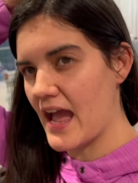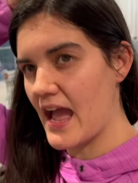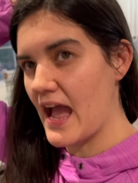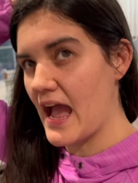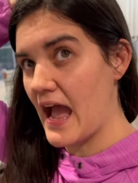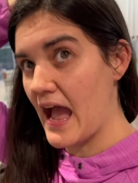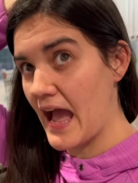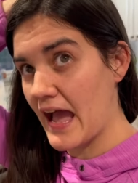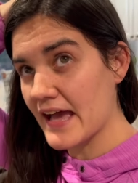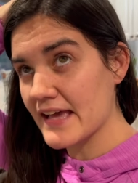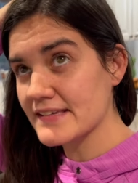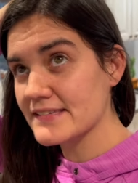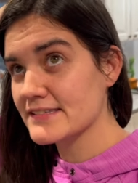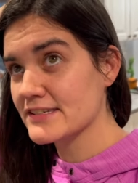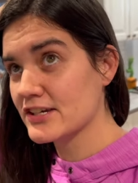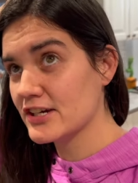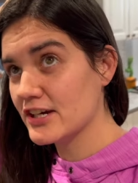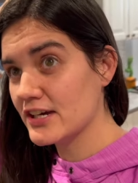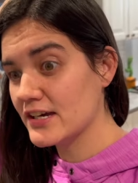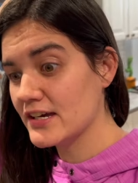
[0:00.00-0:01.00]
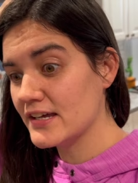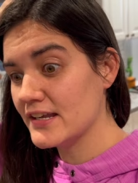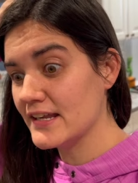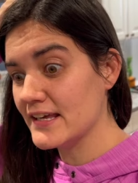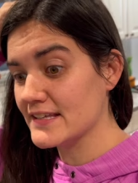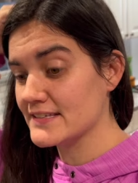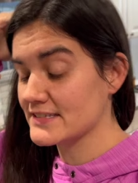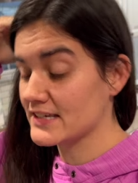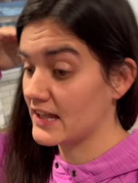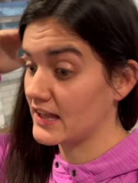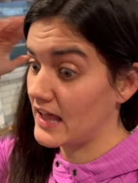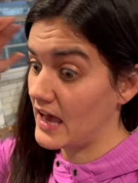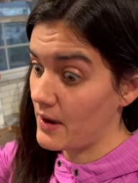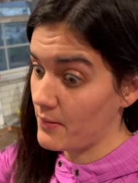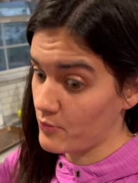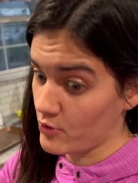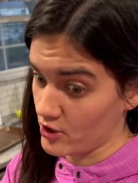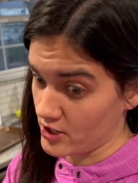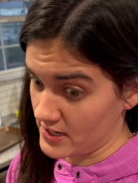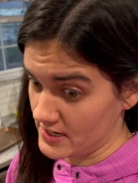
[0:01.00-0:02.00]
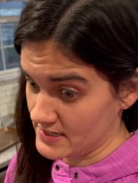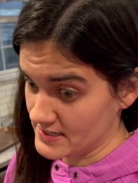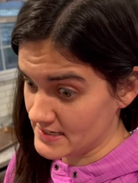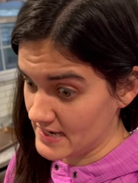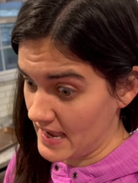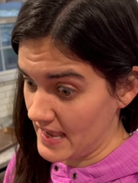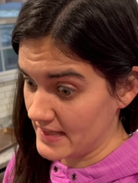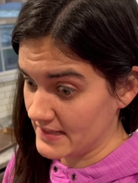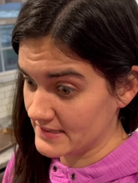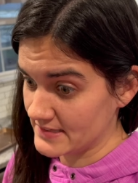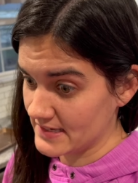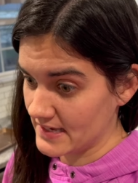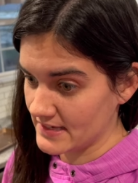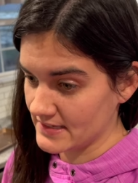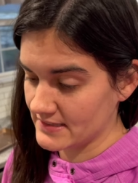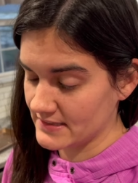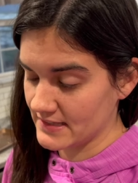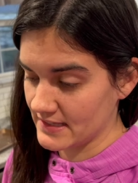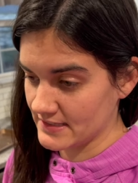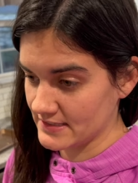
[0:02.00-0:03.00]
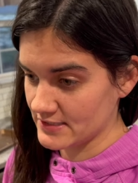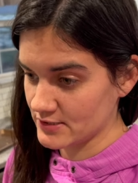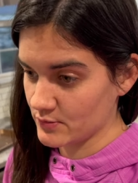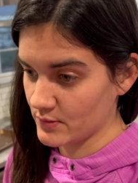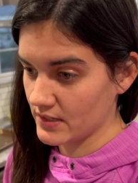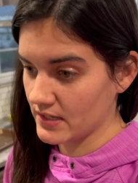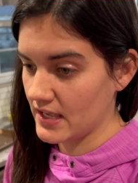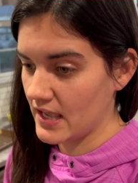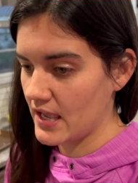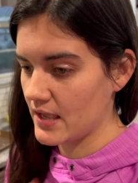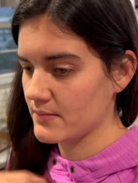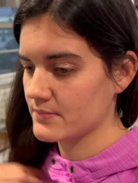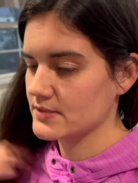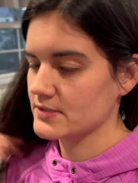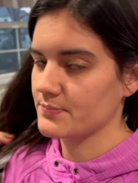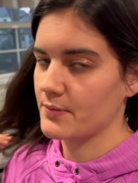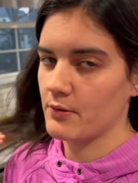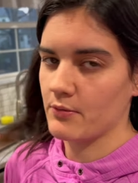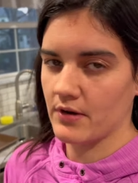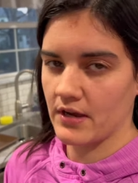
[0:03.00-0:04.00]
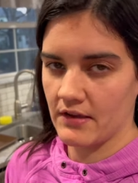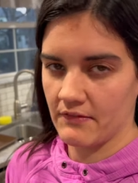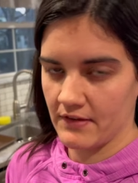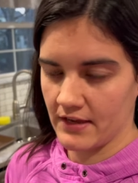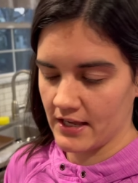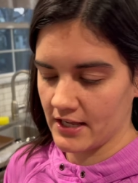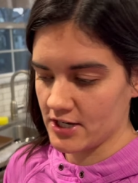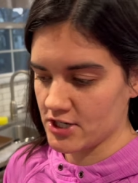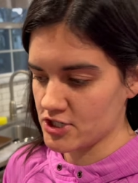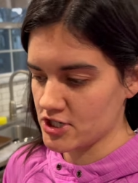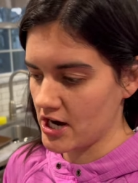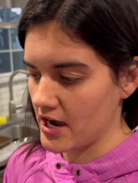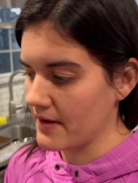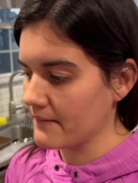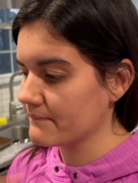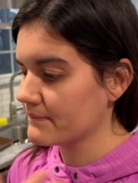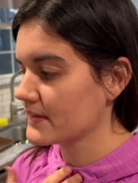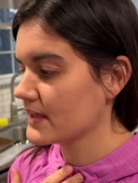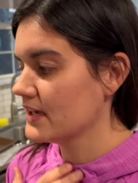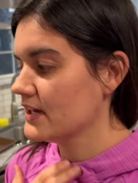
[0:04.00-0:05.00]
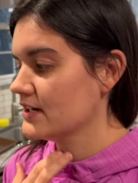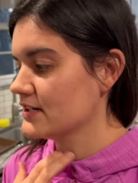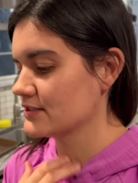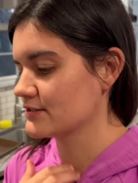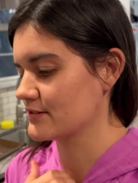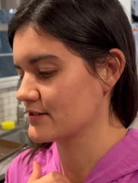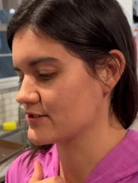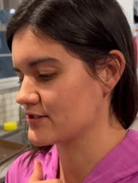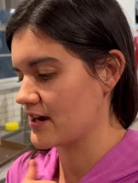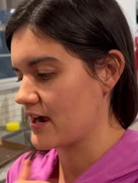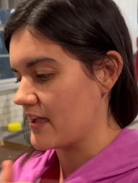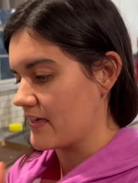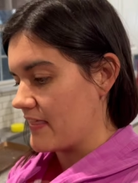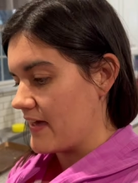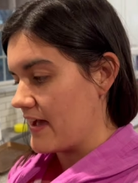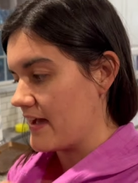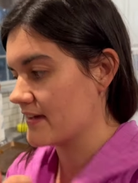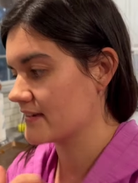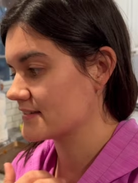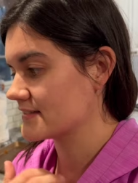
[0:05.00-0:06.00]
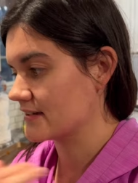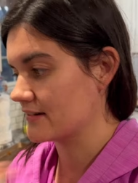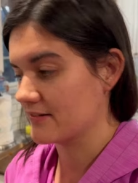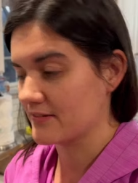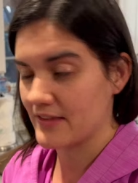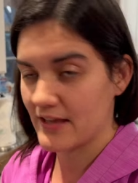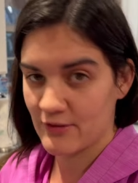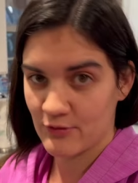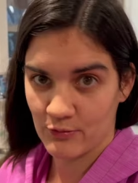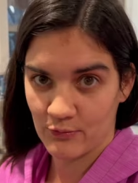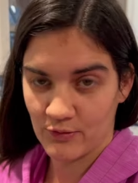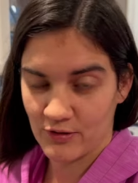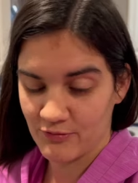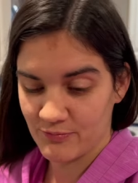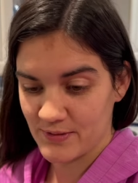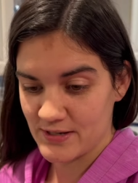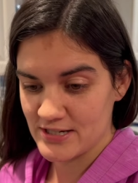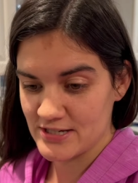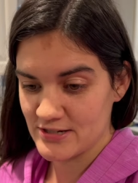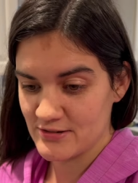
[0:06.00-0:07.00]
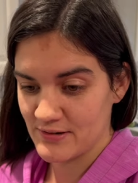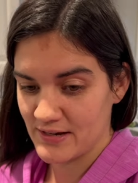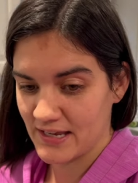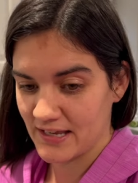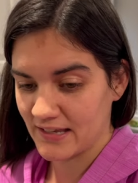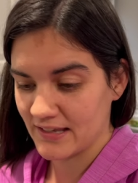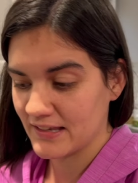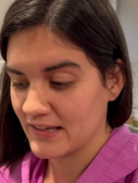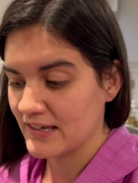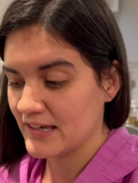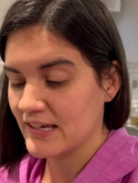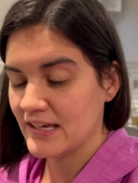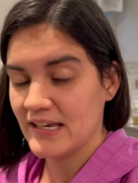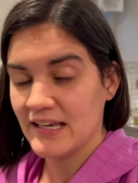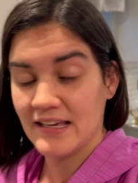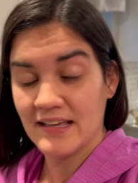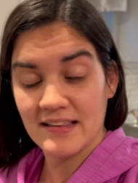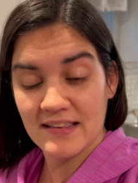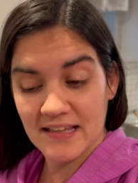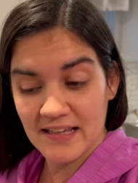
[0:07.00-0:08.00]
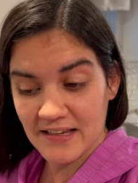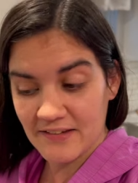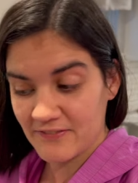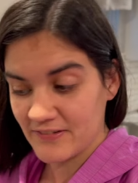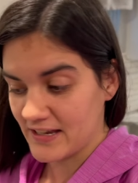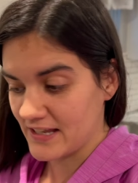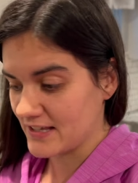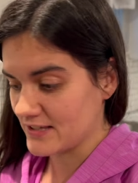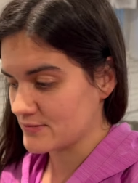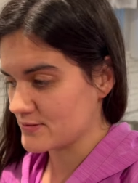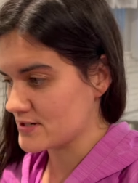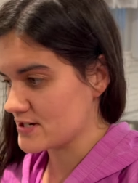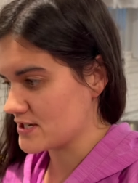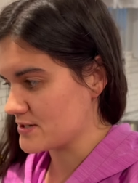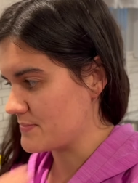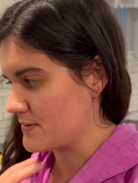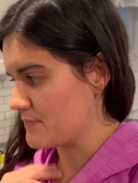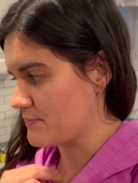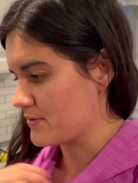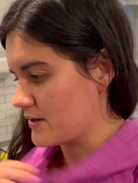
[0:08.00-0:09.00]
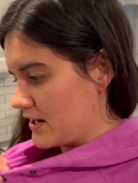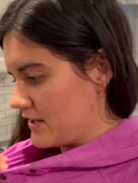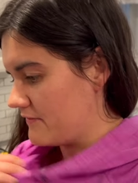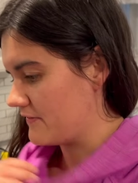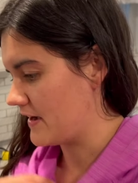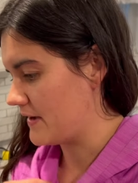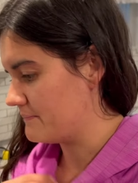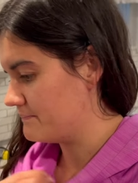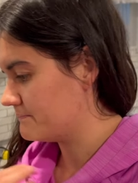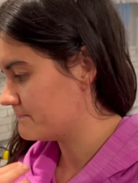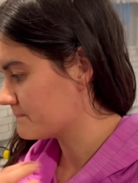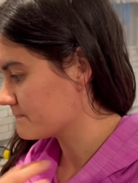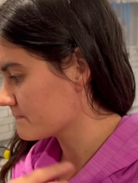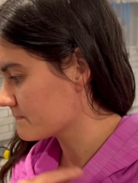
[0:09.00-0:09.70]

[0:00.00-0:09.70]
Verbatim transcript: as good. It's a lot more intense uh, than Squid Games, but we're giving it a shot. So we're trying that. So that's what we've been doing in the evenings, which has been pretty fun